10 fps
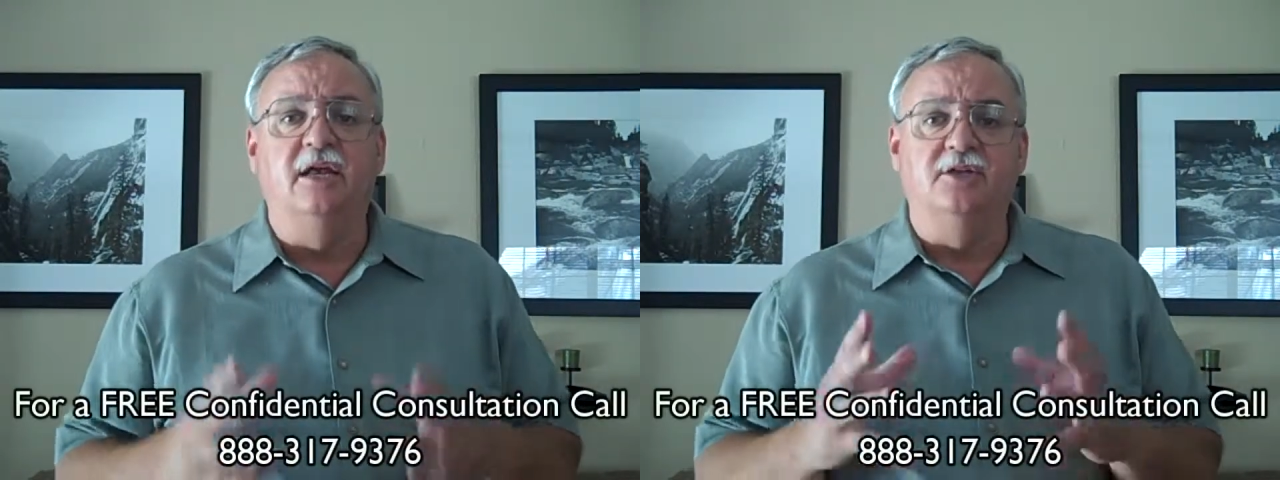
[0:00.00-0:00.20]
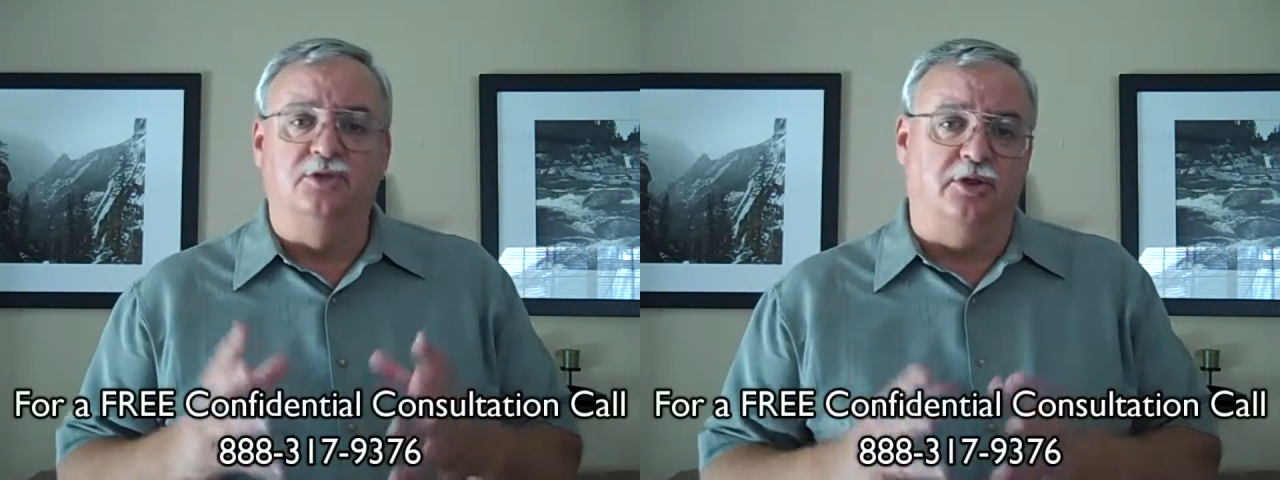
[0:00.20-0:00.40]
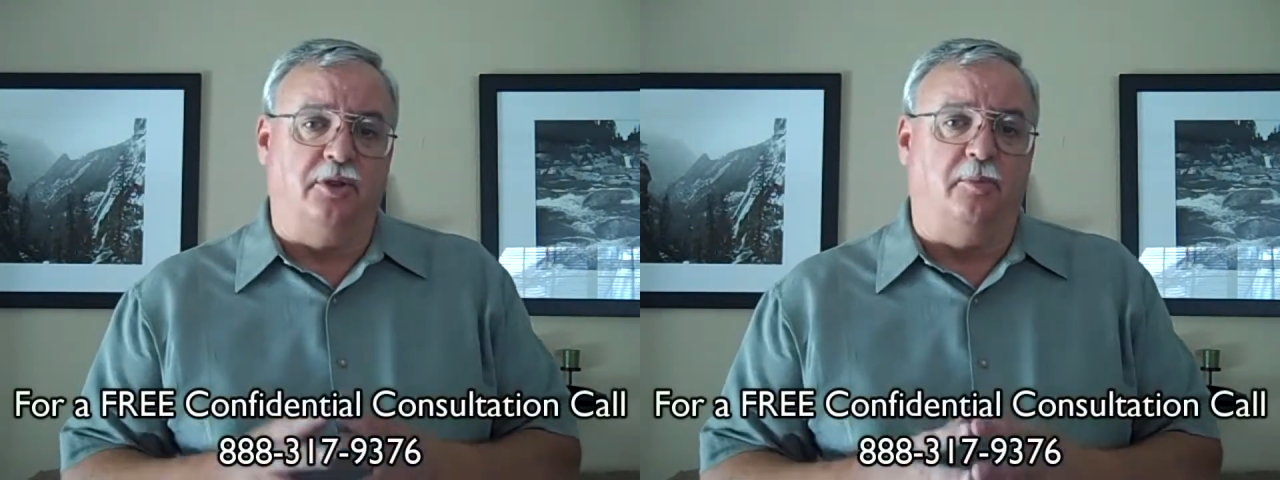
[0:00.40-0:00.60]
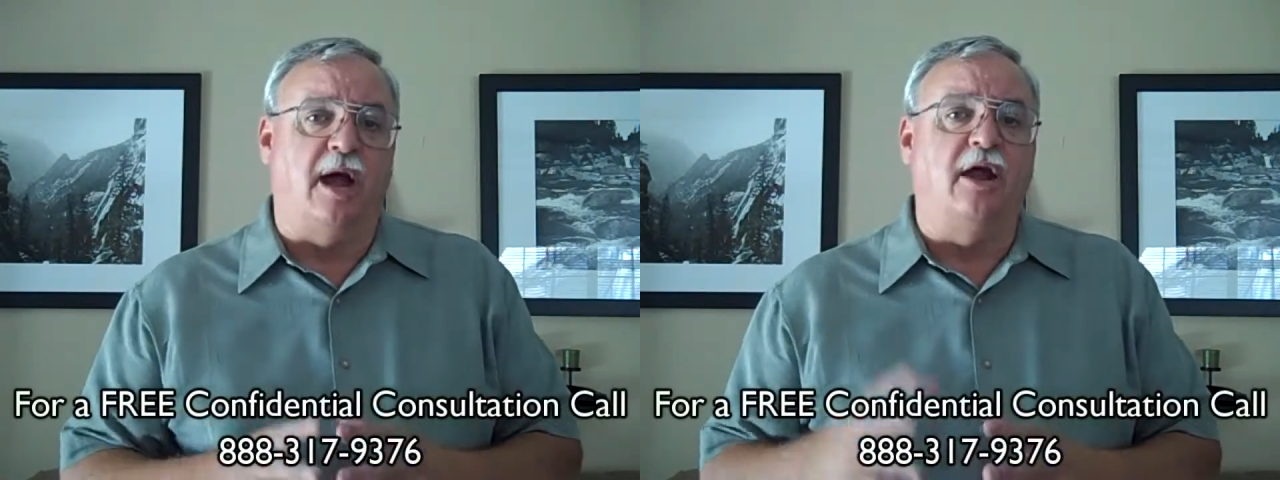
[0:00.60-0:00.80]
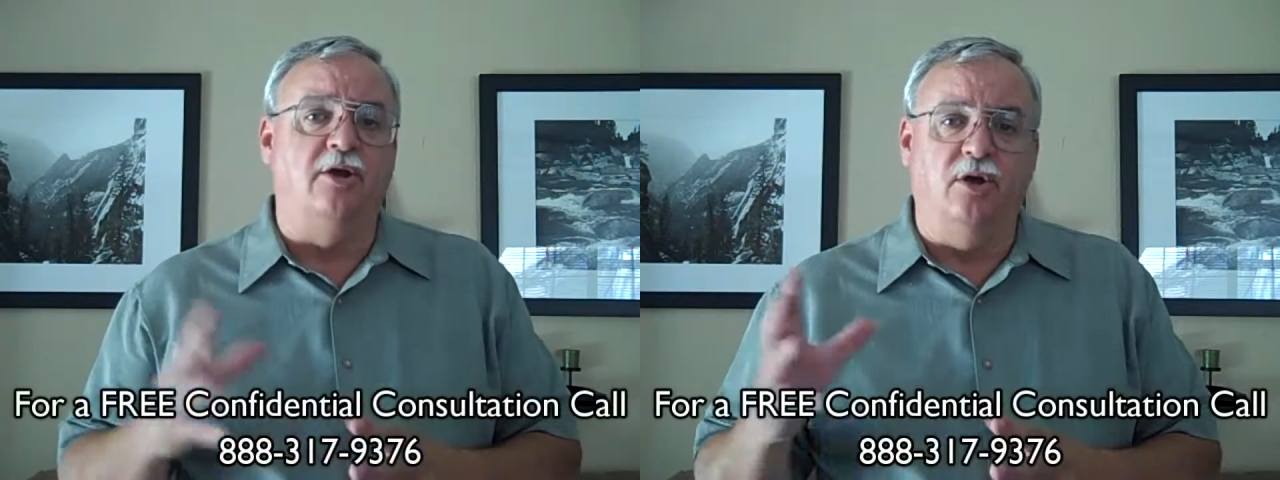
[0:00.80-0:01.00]
so that the
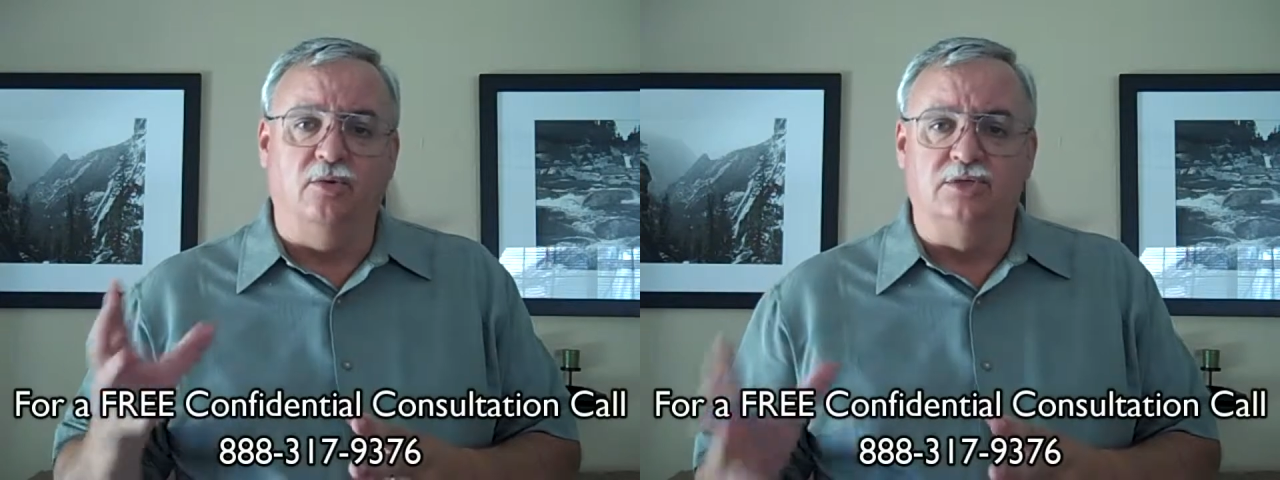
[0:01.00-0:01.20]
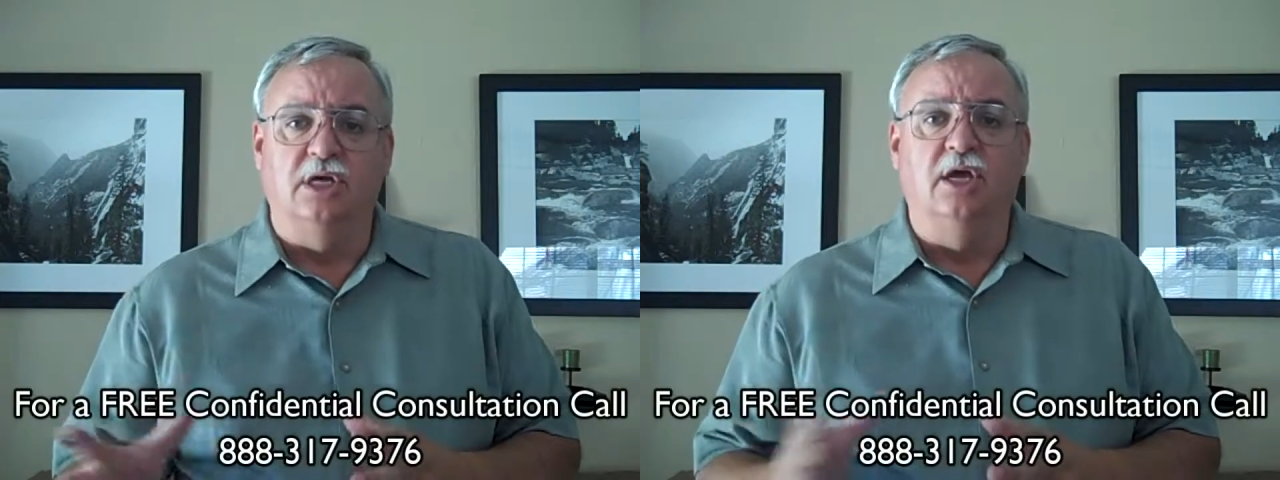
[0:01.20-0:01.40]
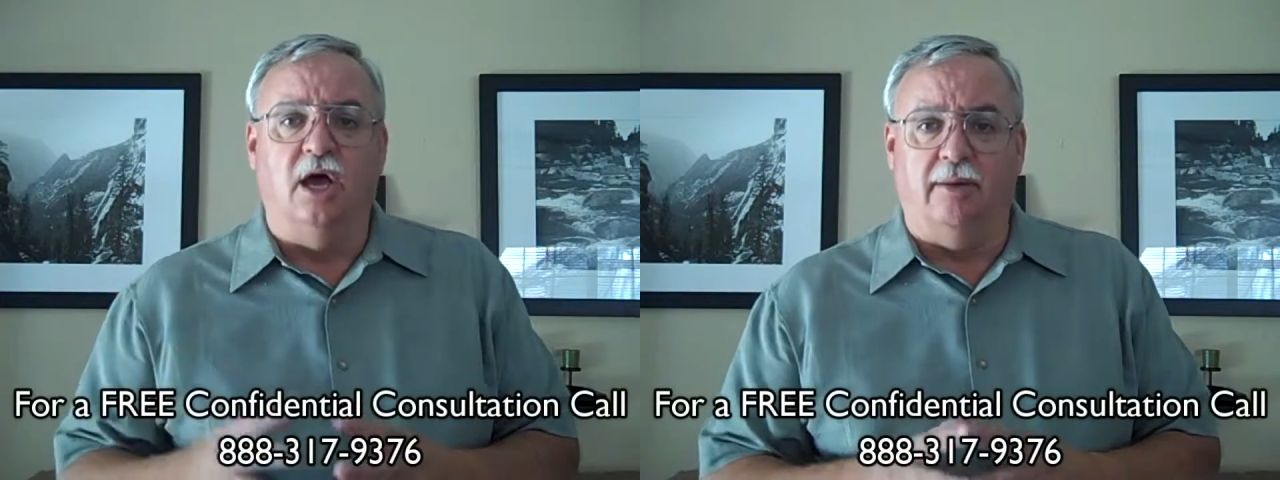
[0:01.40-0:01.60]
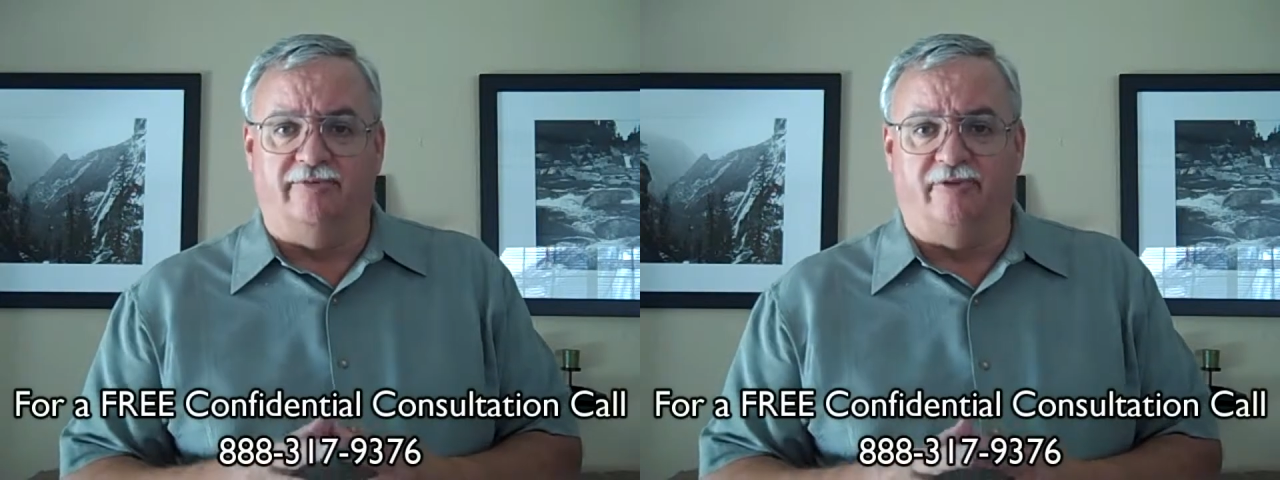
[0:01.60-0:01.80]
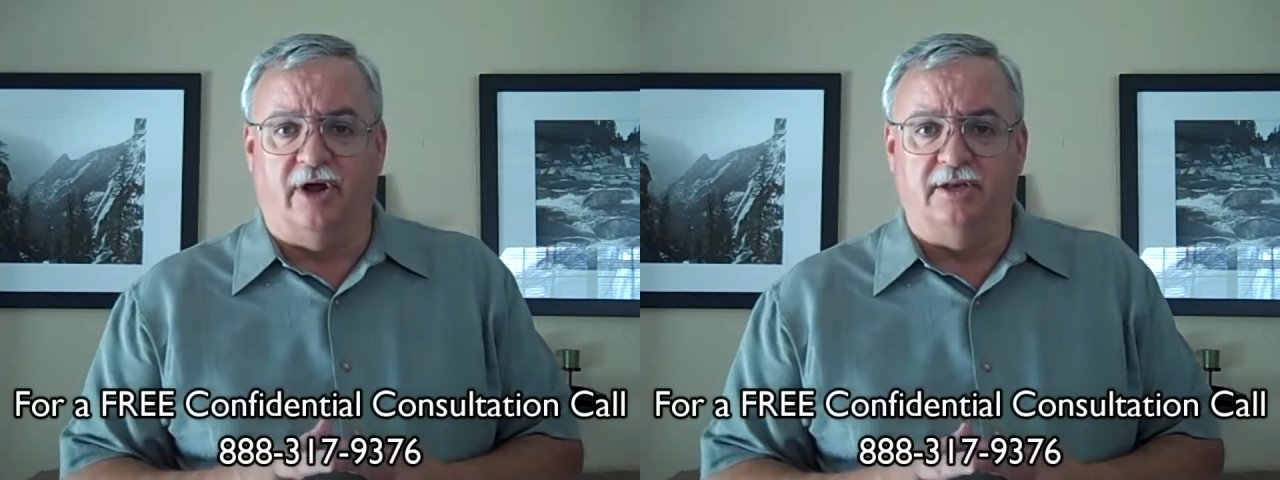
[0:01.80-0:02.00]
buyer knows up
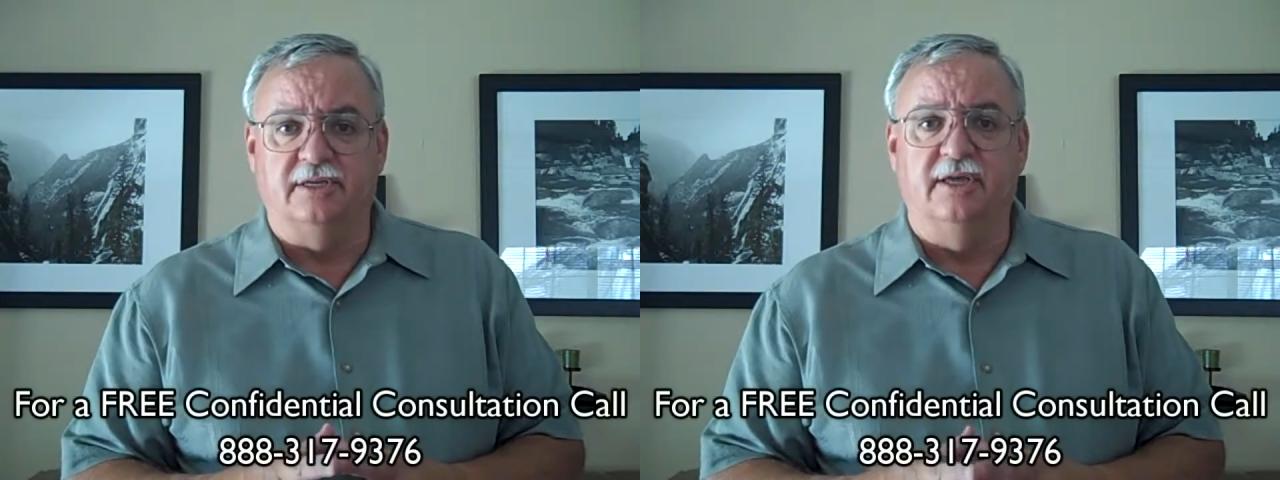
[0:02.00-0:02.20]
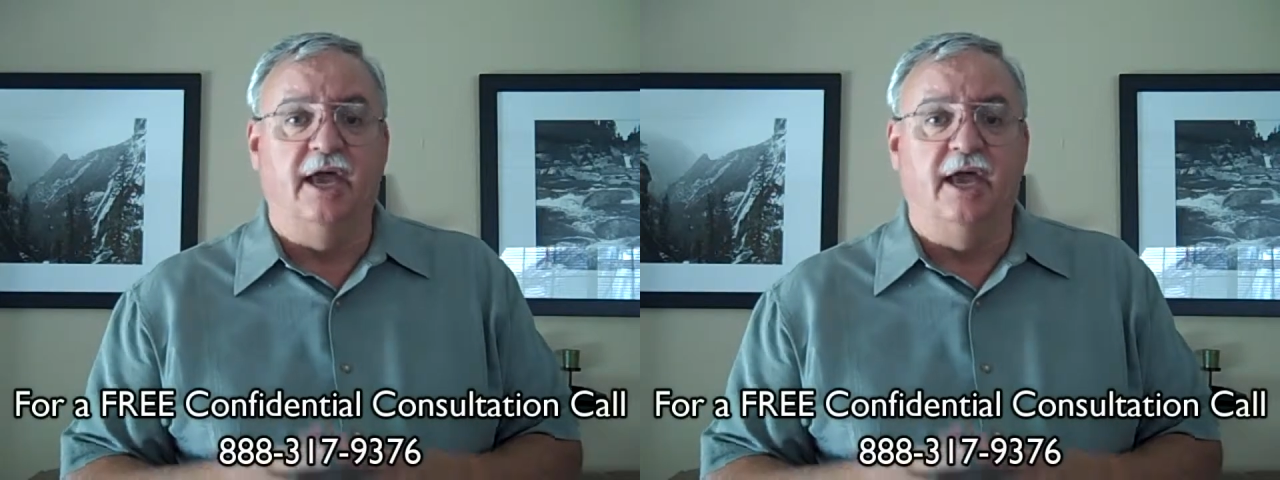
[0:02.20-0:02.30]
front.